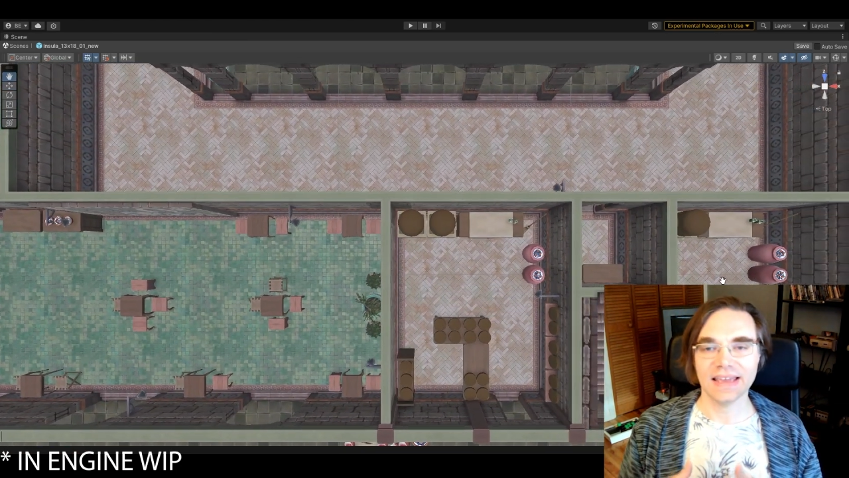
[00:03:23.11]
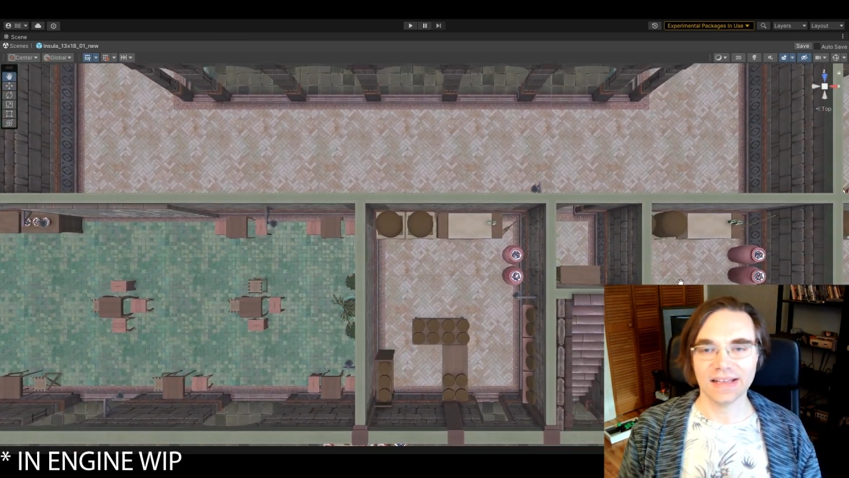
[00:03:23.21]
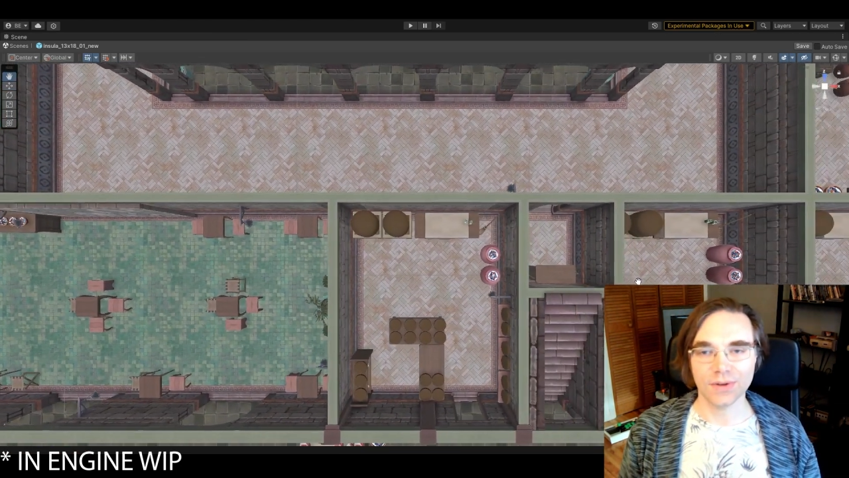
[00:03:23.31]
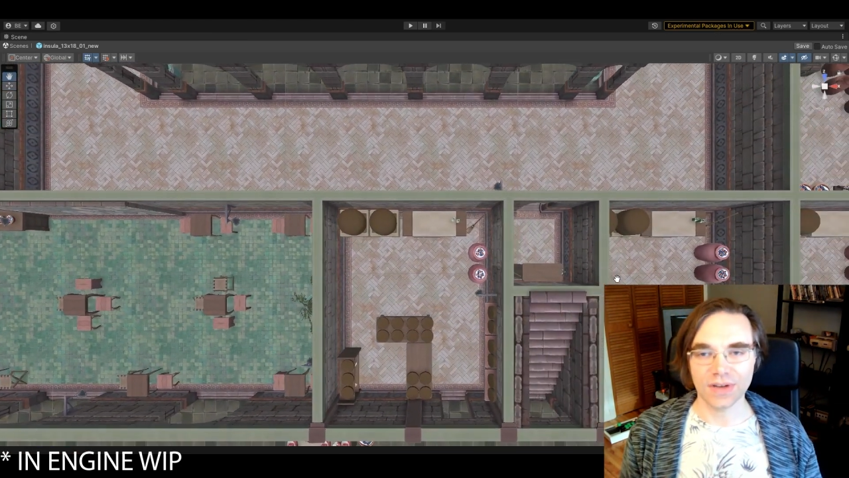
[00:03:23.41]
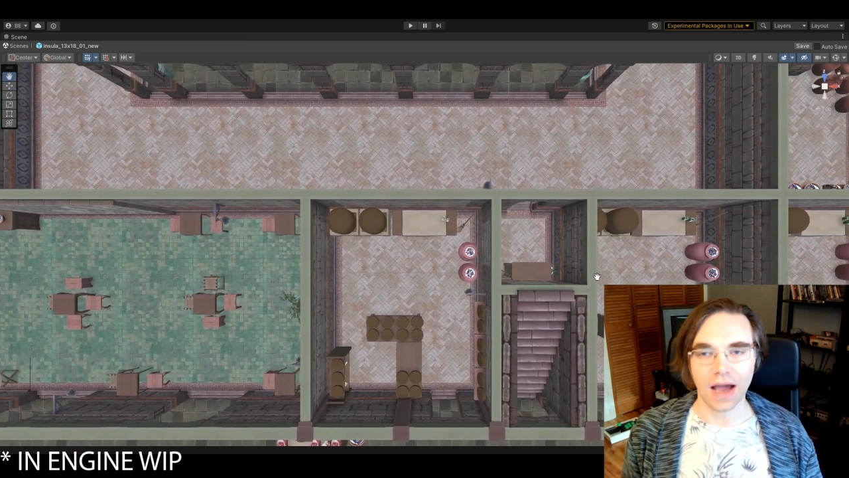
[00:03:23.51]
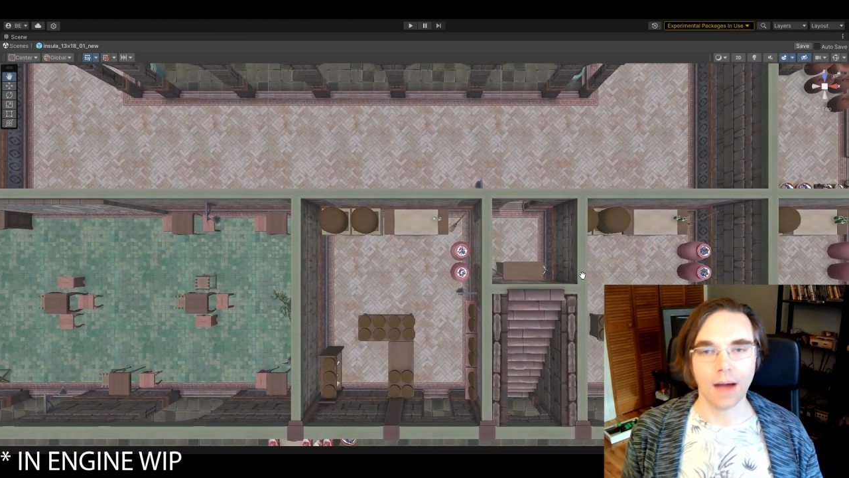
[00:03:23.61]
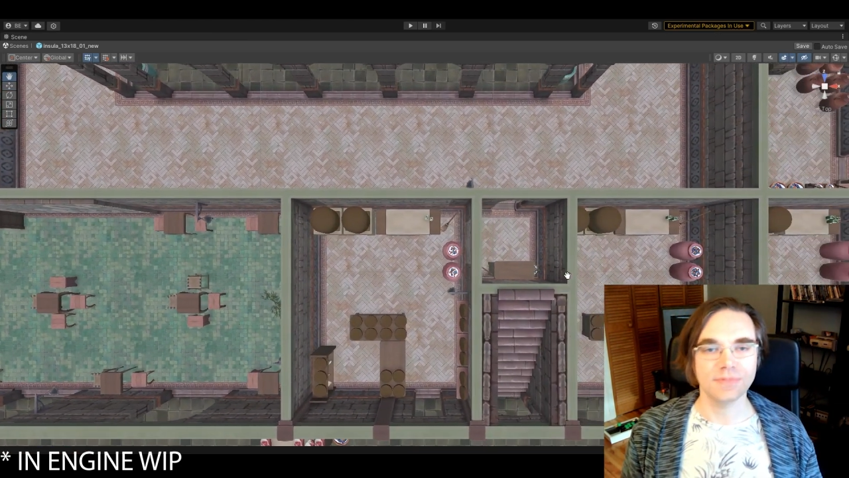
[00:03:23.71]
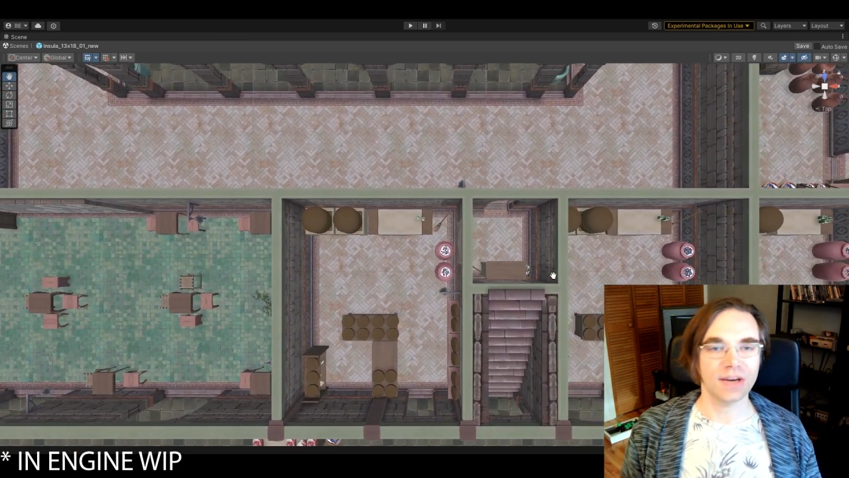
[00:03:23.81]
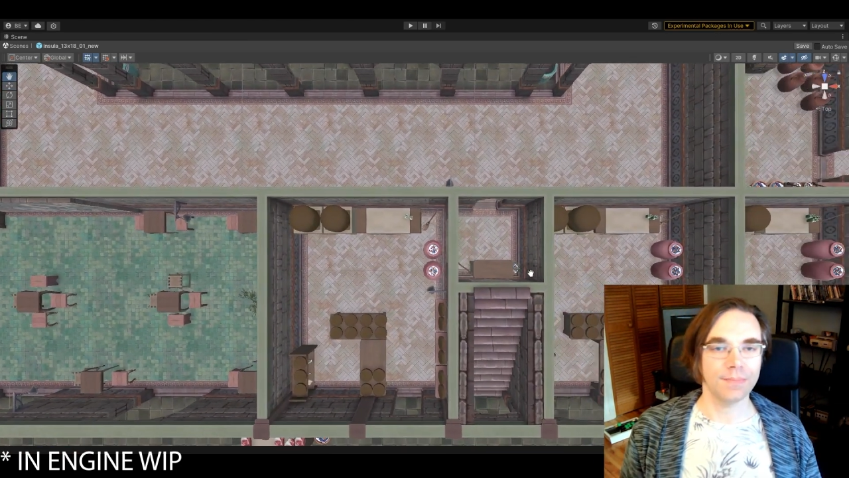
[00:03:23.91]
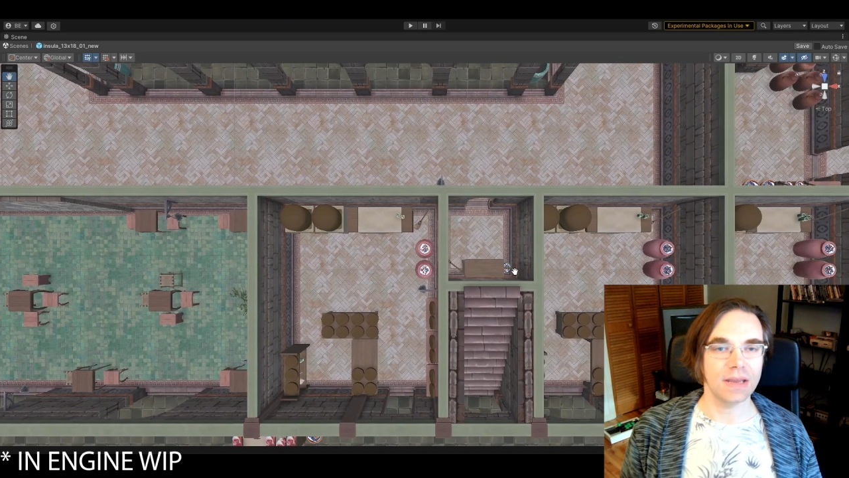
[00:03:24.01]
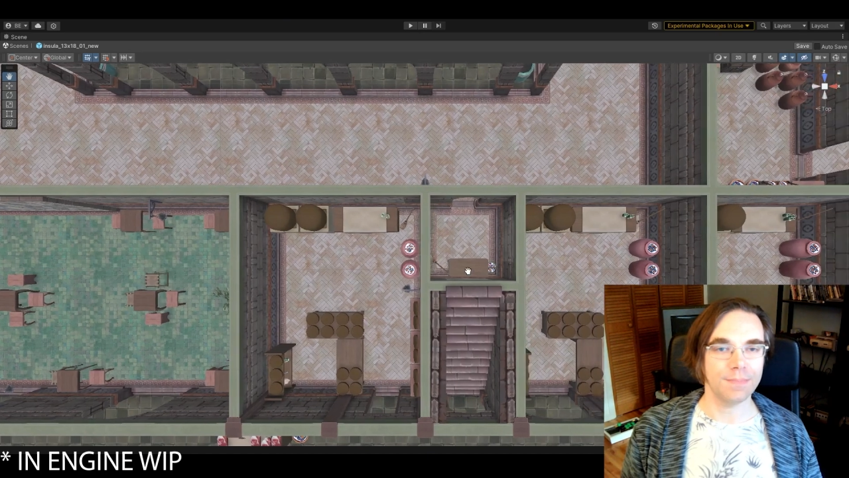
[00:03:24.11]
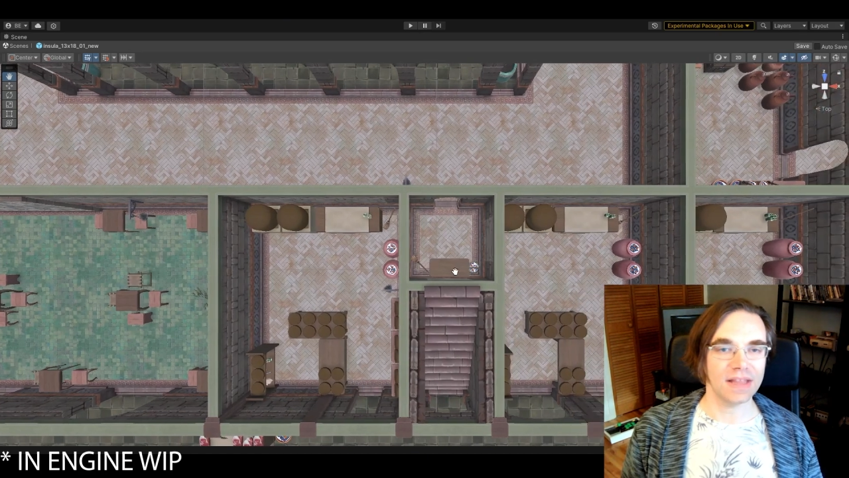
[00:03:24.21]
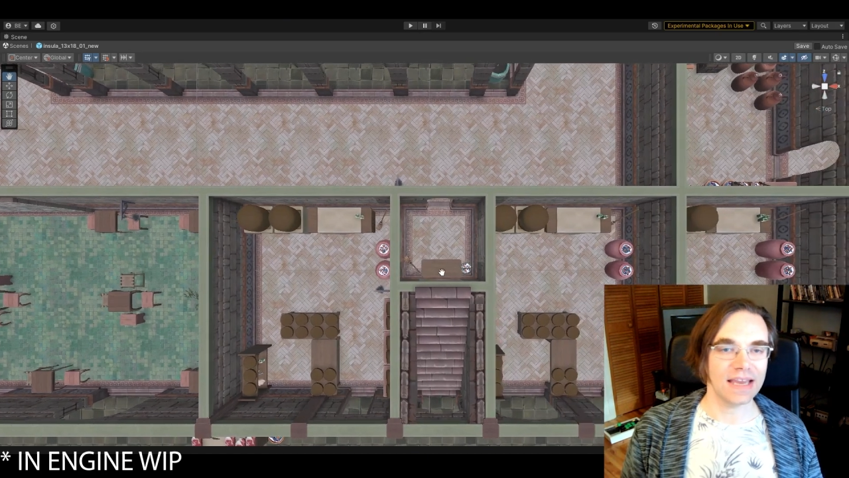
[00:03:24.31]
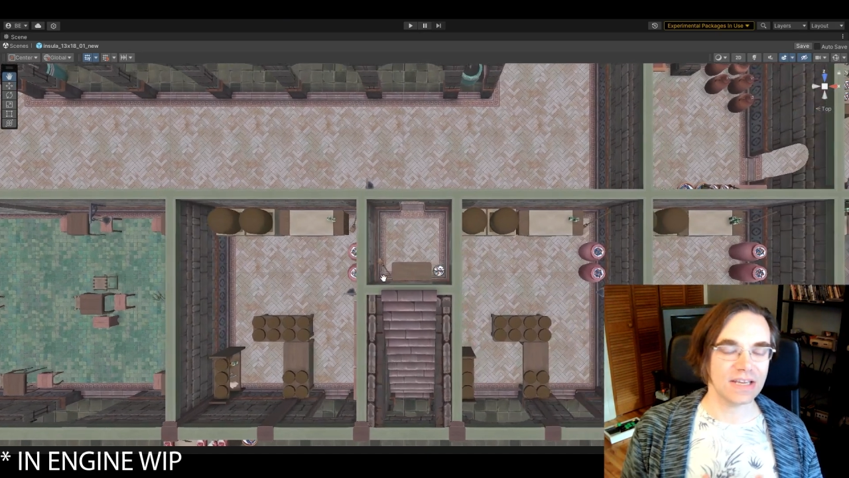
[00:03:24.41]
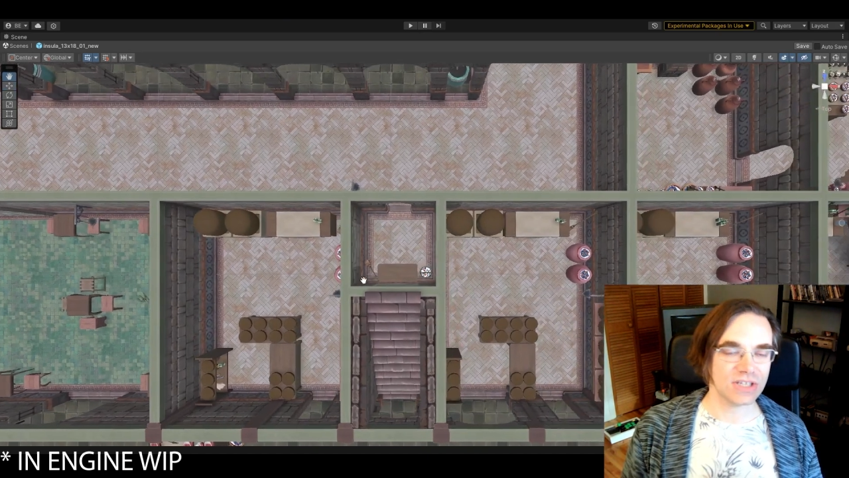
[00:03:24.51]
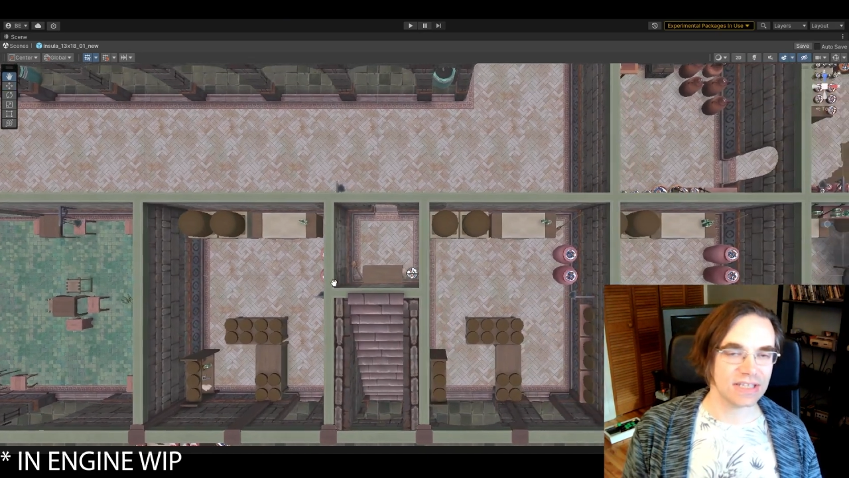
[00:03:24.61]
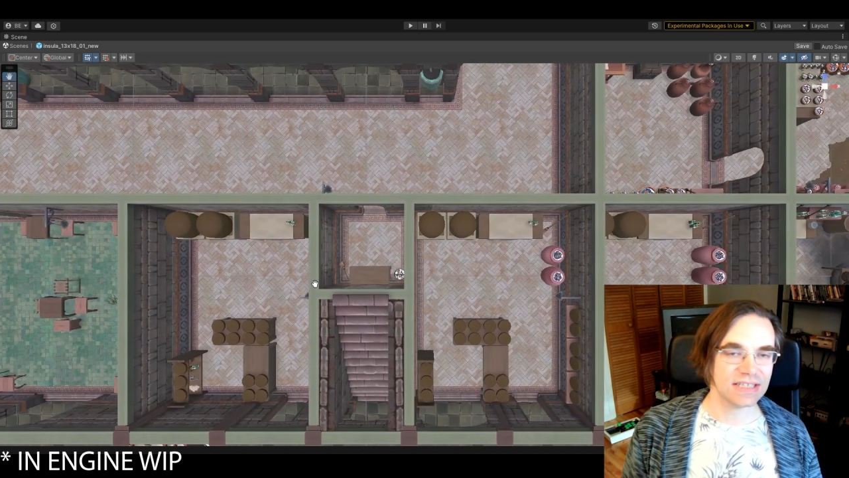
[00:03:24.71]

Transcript: including object manipulation,